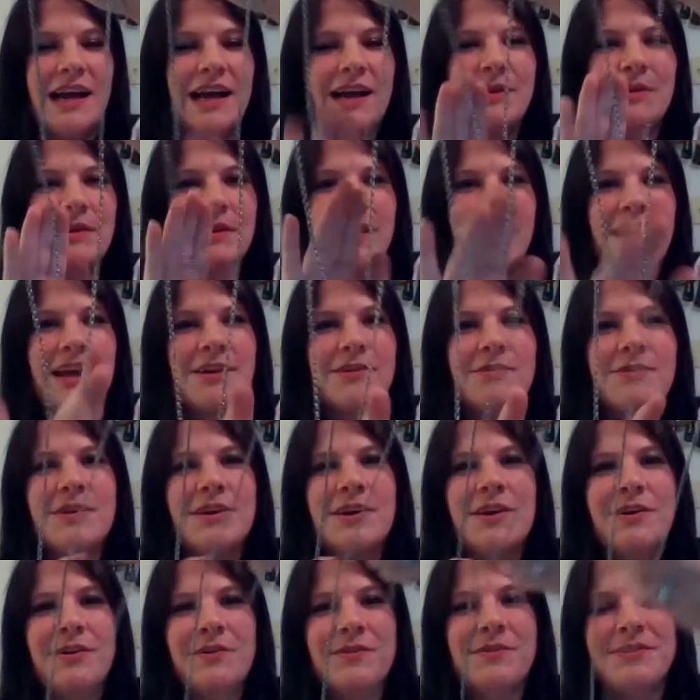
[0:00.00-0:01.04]
I don't, I don't
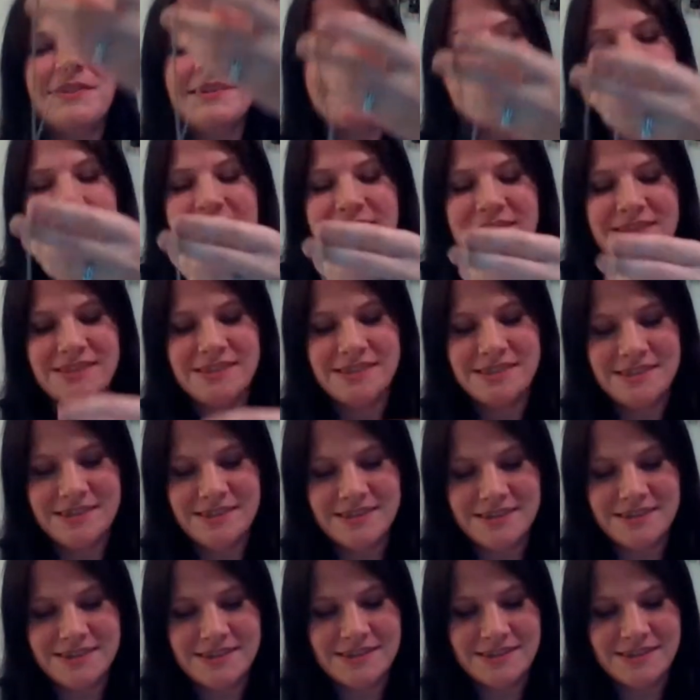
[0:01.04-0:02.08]
know. This is
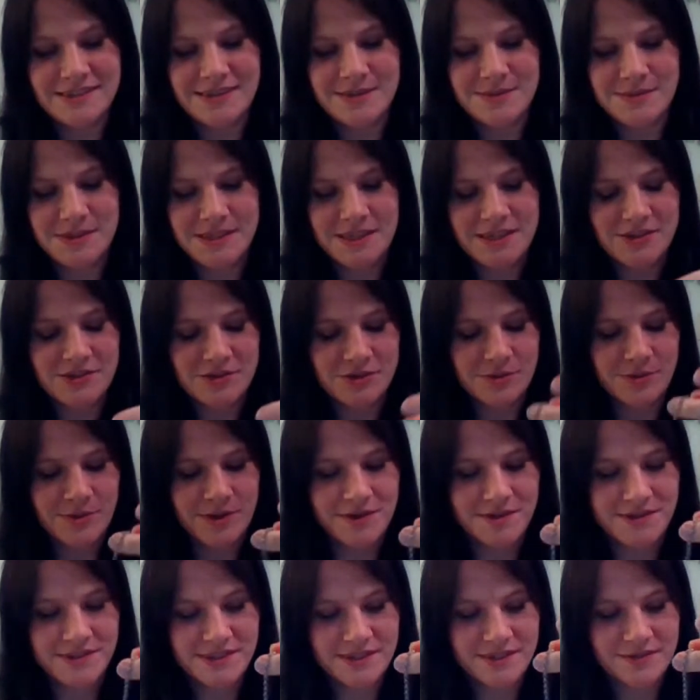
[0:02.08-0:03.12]
this is a substantial
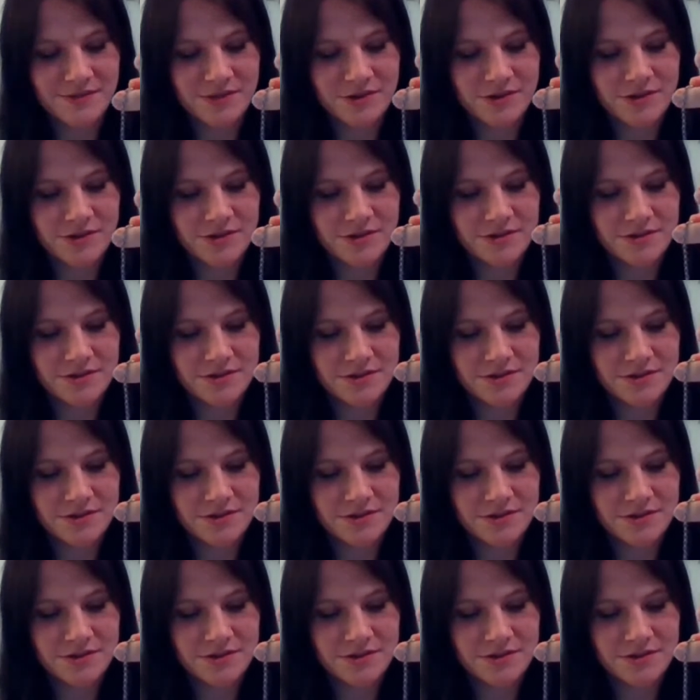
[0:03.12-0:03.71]
amount of silver.